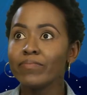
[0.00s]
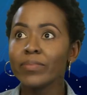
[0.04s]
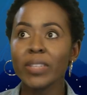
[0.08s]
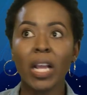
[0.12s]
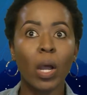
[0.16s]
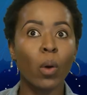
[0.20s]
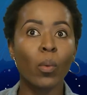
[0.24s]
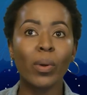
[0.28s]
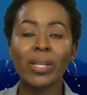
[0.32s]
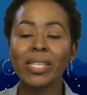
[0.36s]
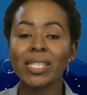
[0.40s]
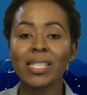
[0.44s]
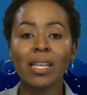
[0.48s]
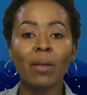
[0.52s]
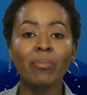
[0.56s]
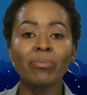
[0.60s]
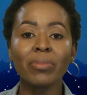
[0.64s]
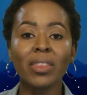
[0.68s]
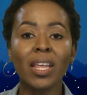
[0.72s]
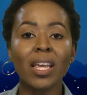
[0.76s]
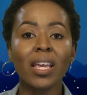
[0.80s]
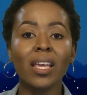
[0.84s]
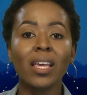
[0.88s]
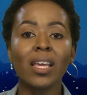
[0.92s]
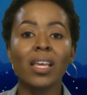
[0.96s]
when
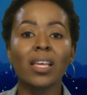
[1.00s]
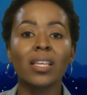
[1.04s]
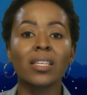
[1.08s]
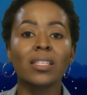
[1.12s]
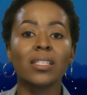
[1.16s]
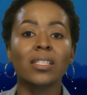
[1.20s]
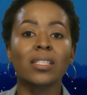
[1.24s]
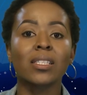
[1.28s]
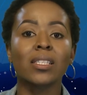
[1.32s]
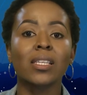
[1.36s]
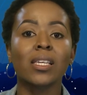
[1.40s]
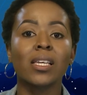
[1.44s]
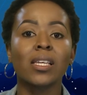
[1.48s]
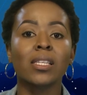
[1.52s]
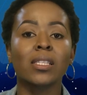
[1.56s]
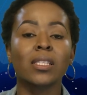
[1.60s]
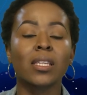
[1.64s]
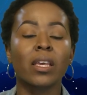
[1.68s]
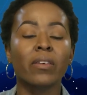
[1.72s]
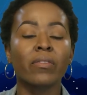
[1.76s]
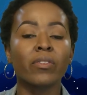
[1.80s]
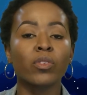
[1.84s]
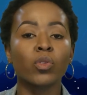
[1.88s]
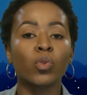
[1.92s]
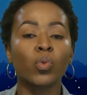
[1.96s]
something is is
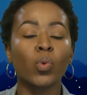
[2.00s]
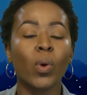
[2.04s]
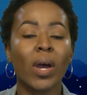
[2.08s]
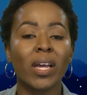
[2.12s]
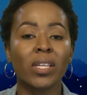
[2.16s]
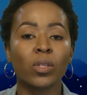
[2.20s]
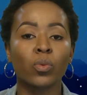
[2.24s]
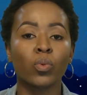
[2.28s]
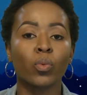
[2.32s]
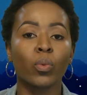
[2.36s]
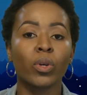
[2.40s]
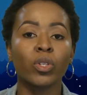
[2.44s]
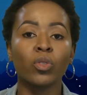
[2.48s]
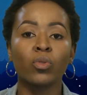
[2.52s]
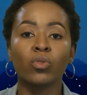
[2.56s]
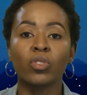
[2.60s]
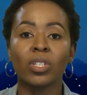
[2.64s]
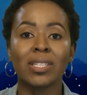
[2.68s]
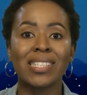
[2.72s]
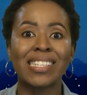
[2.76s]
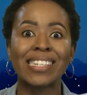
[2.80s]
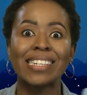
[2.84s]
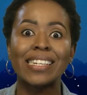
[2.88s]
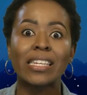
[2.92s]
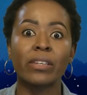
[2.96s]
given to us we want to
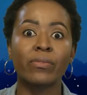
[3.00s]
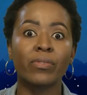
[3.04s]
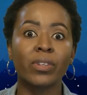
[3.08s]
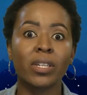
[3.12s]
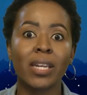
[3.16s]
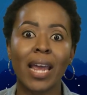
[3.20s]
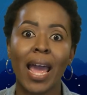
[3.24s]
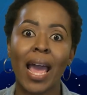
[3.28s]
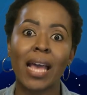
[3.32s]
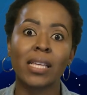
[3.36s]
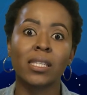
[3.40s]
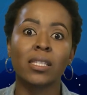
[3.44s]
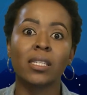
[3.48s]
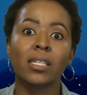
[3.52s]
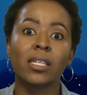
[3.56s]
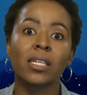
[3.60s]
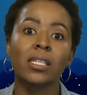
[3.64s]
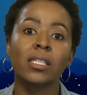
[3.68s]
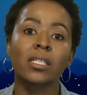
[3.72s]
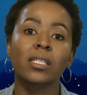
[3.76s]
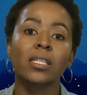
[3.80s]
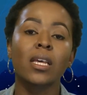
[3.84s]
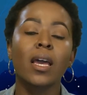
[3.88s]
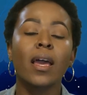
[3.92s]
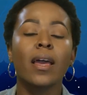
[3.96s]
just leave it as it
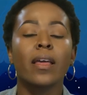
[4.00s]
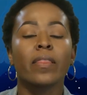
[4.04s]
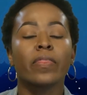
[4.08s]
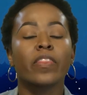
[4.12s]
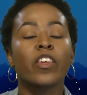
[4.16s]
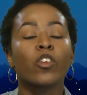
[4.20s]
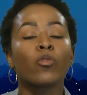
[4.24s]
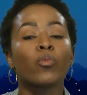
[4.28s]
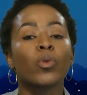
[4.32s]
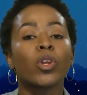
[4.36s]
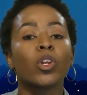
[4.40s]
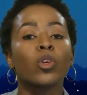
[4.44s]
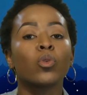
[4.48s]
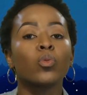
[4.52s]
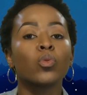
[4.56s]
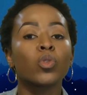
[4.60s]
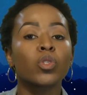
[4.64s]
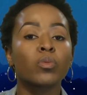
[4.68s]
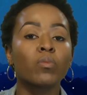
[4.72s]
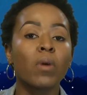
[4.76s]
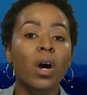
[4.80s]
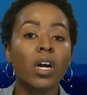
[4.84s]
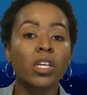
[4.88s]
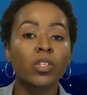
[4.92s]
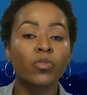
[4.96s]
is then we lose
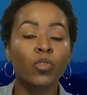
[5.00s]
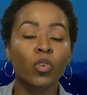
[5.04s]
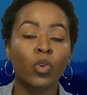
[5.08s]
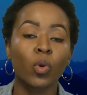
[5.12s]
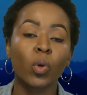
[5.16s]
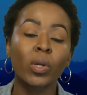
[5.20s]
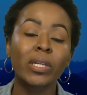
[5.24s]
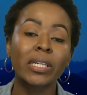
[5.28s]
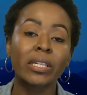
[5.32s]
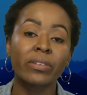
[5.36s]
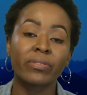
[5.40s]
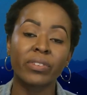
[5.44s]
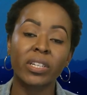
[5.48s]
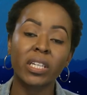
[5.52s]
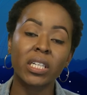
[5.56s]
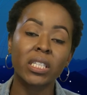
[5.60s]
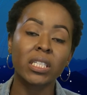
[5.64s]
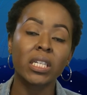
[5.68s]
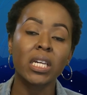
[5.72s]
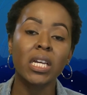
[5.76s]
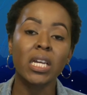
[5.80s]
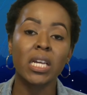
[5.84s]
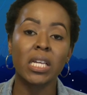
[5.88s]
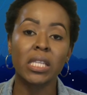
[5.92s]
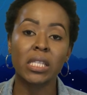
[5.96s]
marks for not leaving it
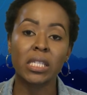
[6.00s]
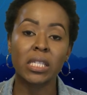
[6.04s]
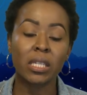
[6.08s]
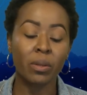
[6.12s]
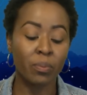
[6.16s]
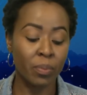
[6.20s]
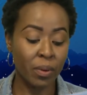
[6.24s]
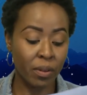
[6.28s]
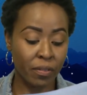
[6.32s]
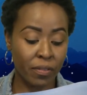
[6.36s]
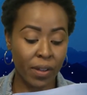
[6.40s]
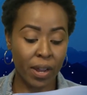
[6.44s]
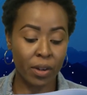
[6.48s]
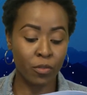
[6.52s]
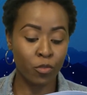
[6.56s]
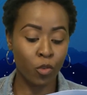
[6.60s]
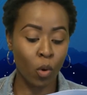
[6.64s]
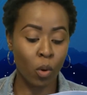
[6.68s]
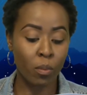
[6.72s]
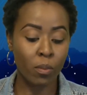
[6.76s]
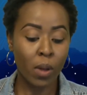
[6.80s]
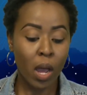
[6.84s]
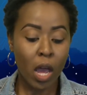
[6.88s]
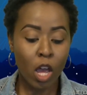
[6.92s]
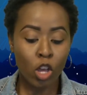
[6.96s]
in simplified
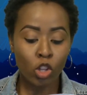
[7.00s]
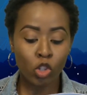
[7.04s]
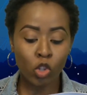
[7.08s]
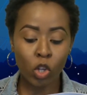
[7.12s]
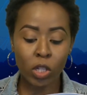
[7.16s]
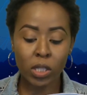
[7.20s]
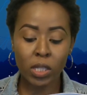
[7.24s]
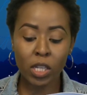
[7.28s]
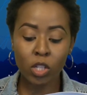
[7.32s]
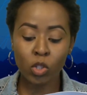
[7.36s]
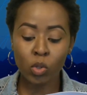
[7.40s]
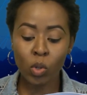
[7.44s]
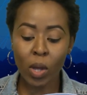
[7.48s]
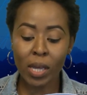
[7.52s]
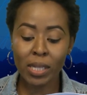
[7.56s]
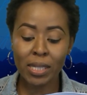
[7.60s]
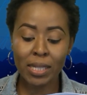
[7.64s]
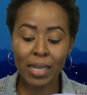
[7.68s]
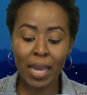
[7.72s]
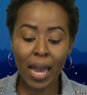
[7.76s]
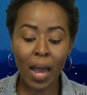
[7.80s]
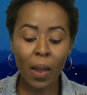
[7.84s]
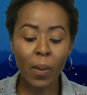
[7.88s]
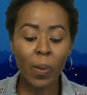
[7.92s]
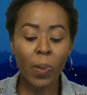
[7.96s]
form so it says to us
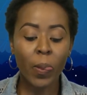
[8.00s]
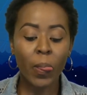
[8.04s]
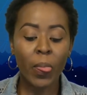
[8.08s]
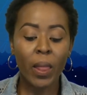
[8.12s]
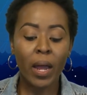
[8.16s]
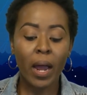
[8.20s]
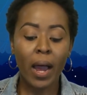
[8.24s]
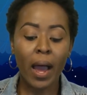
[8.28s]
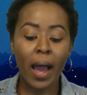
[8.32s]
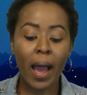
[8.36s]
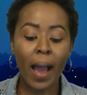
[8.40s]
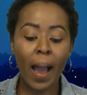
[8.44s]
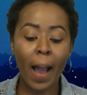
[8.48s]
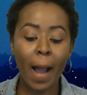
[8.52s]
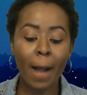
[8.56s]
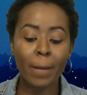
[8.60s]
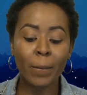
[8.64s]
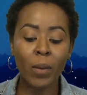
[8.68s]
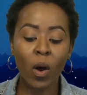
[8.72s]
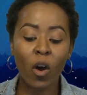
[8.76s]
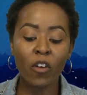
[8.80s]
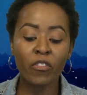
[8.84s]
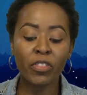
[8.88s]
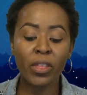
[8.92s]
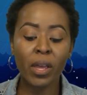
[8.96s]
here um,
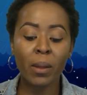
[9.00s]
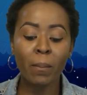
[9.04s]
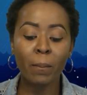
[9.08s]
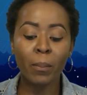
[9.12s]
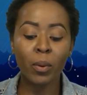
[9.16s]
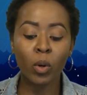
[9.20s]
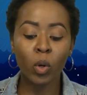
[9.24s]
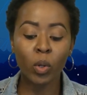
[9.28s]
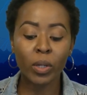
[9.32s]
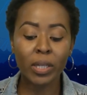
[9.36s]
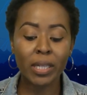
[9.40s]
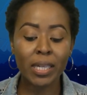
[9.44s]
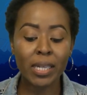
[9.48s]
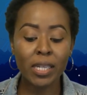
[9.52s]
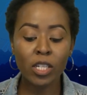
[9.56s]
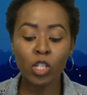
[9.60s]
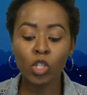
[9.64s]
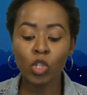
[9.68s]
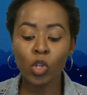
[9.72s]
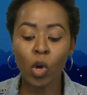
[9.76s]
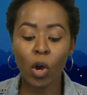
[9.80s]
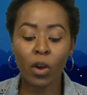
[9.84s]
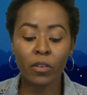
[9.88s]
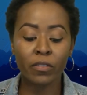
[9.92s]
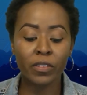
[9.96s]
of the employees
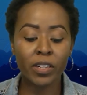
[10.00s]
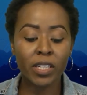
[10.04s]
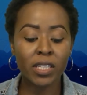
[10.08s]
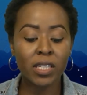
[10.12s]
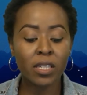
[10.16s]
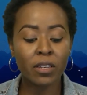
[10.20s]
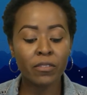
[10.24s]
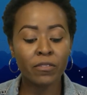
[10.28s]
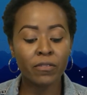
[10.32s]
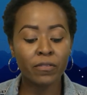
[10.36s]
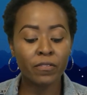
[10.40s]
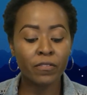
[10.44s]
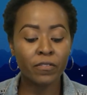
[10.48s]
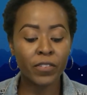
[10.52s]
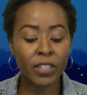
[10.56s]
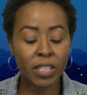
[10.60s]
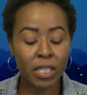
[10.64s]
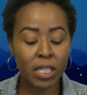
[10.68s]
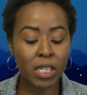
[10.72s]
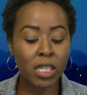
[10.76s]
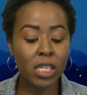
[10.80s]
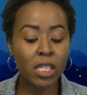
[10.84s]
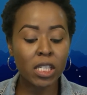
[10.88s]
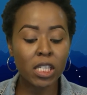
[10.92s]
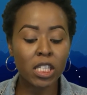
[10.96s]
of litter
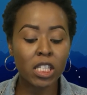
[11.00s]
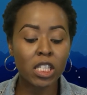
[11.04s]
fitters